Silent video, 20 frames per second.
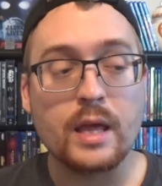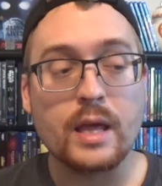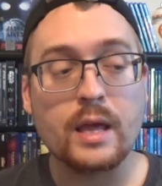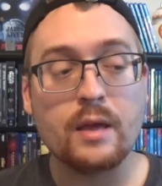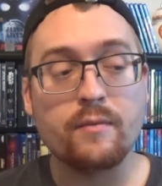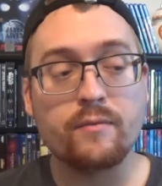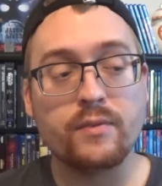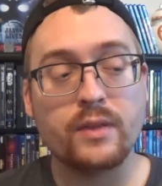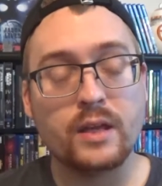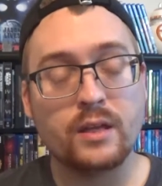
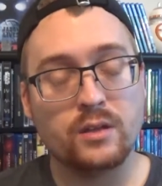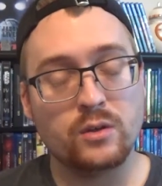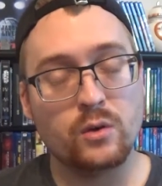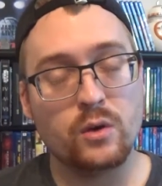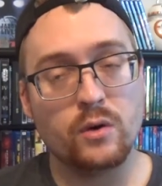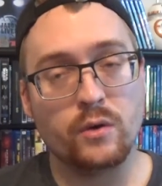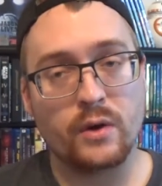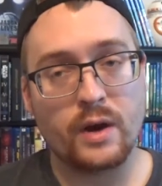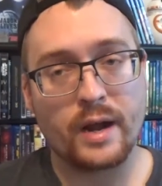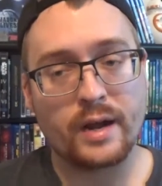if they do
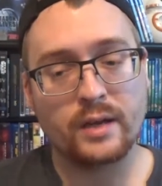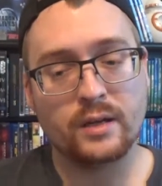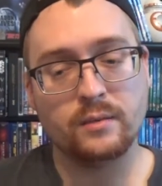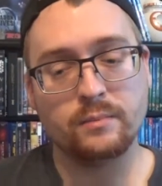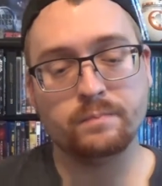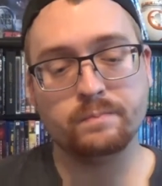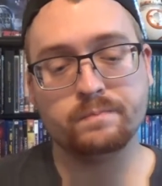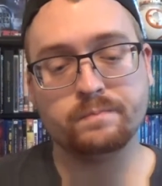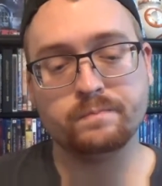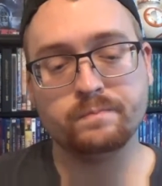it right.
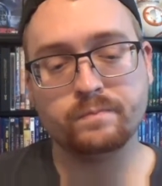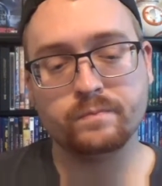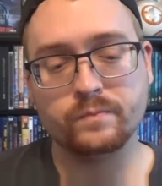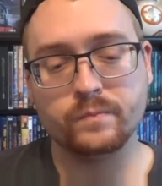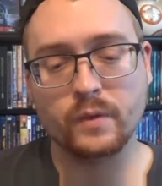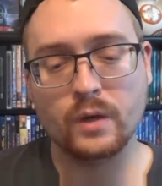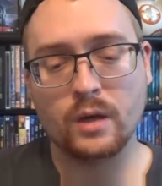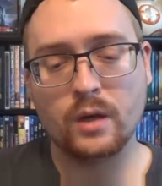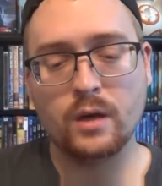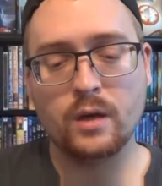
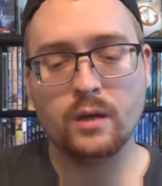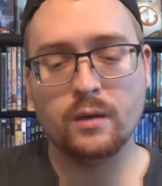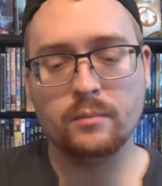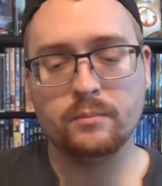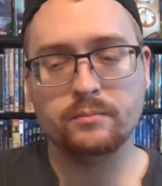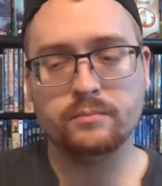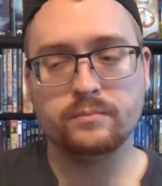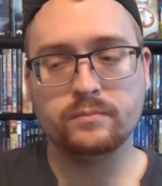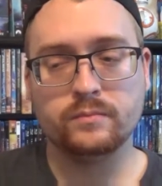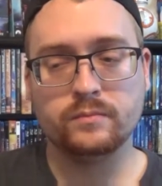
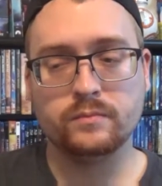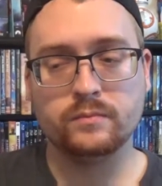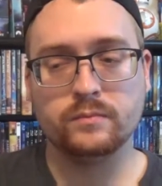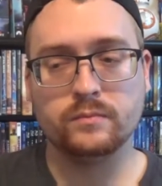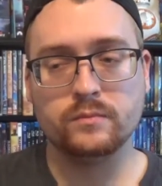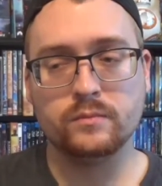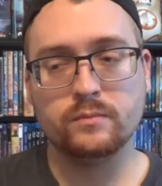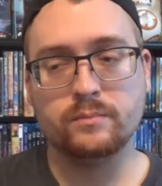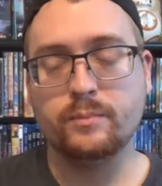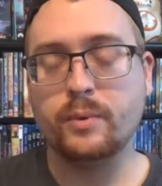Um,
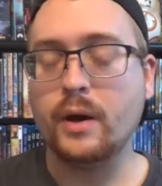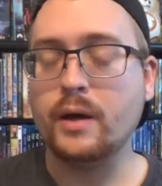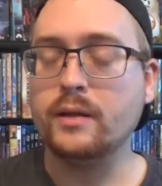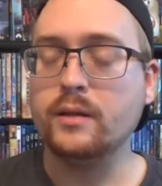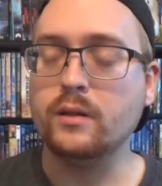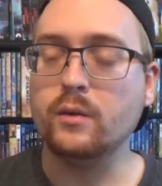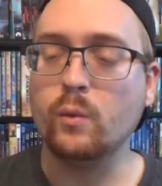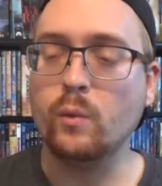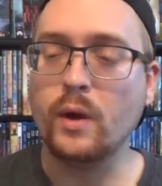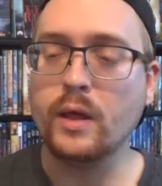
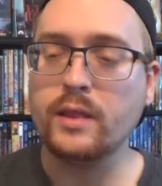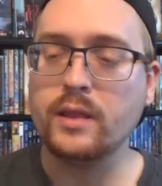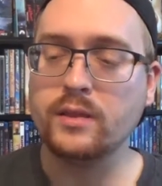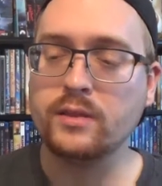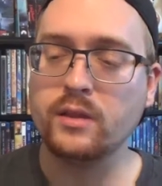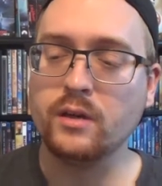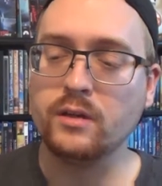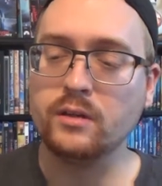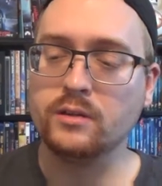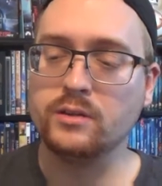but the way that
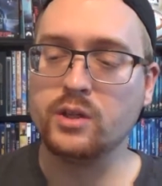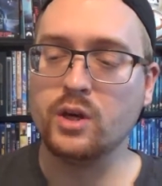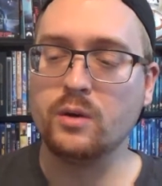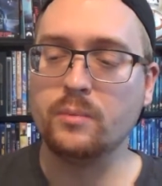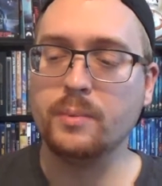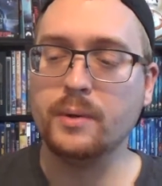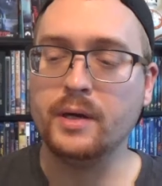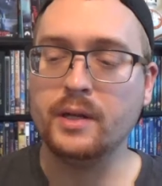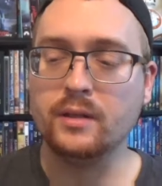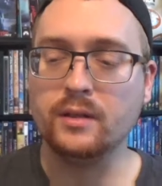they're
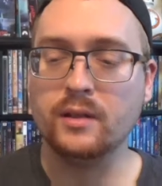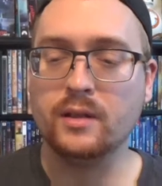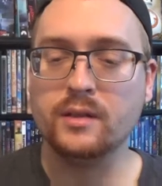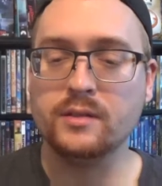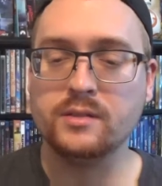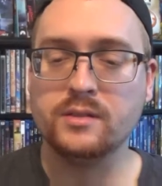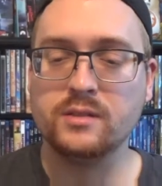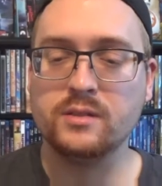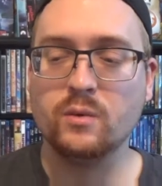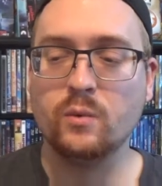interpreting
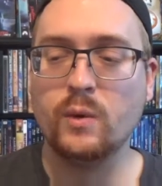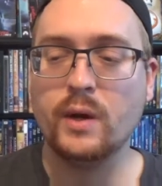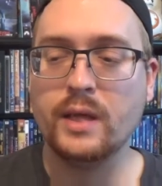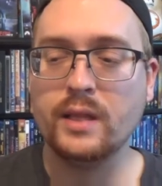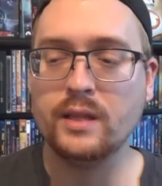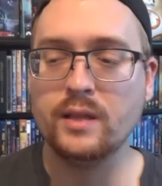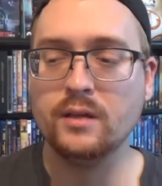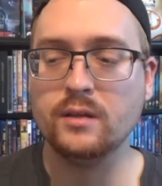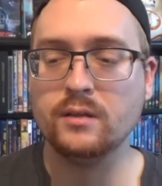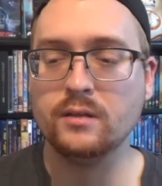this, the way
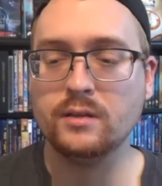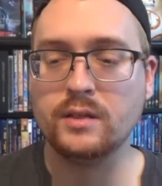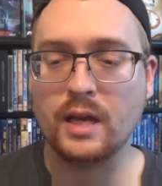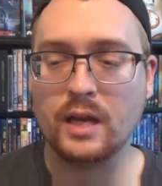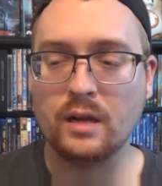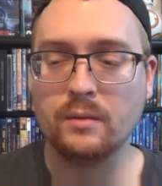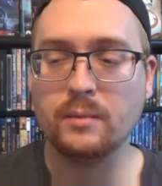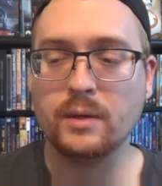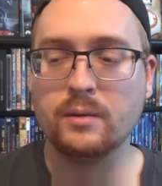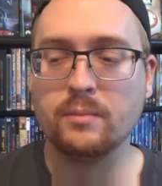that
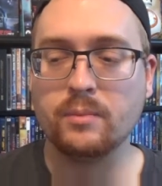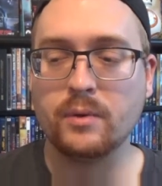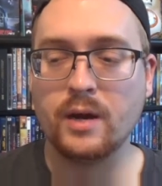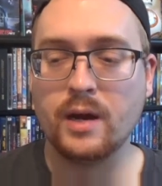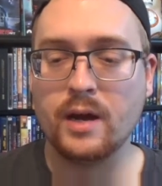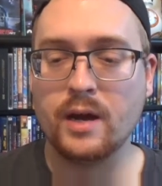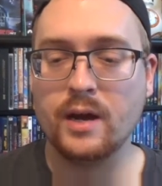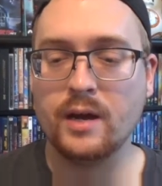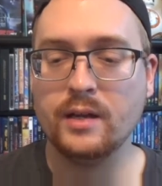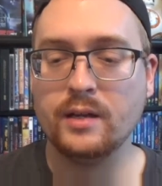Danny
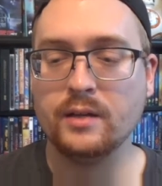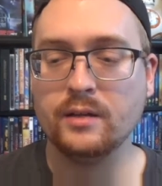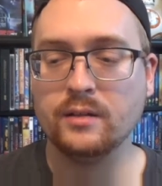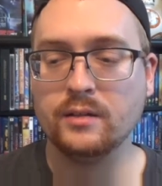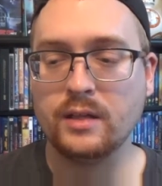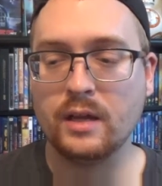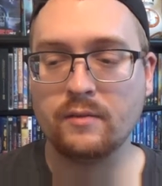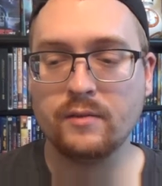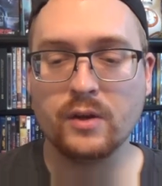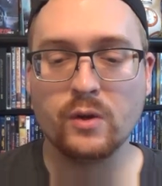McBride and
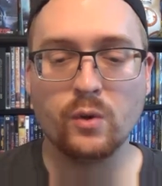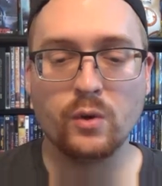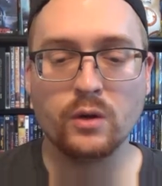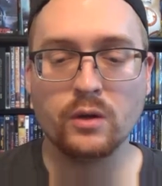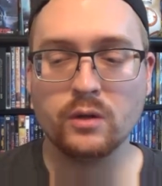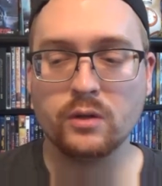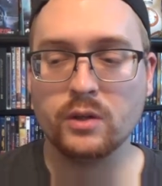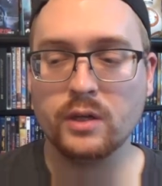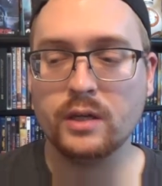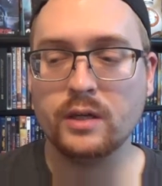David
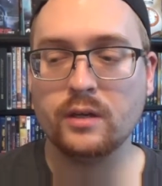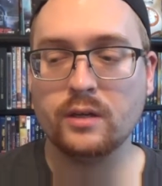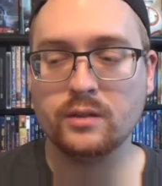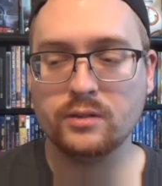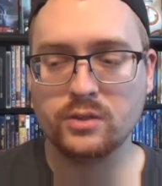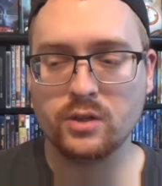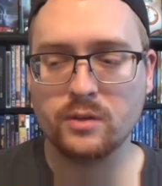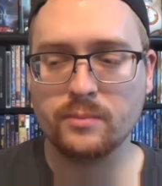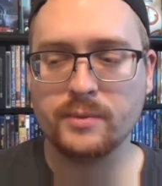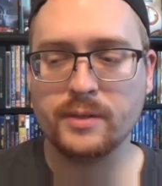Gordon Green are
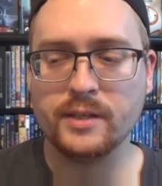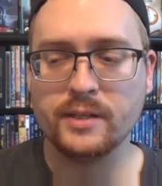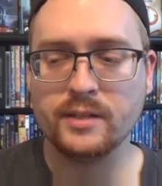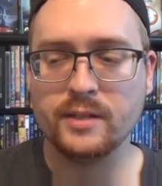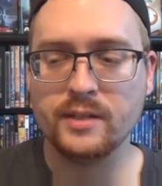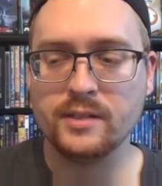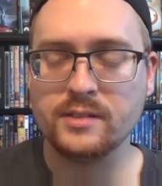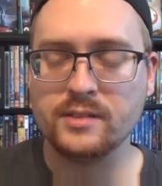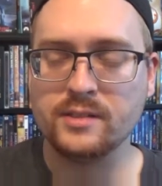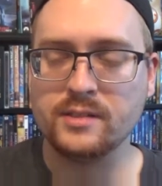interpreting
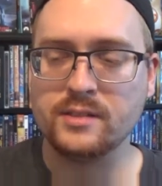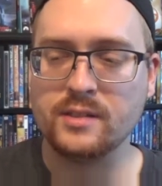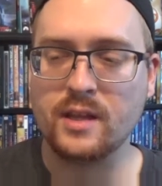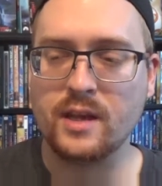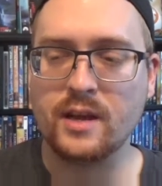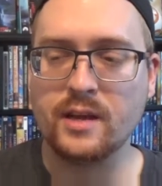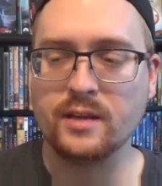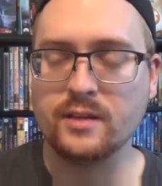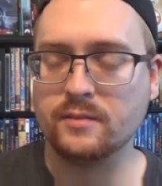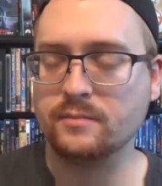this is
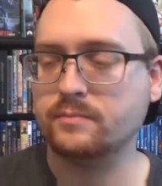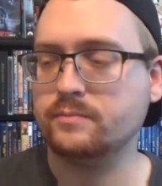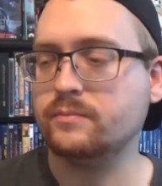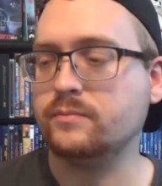like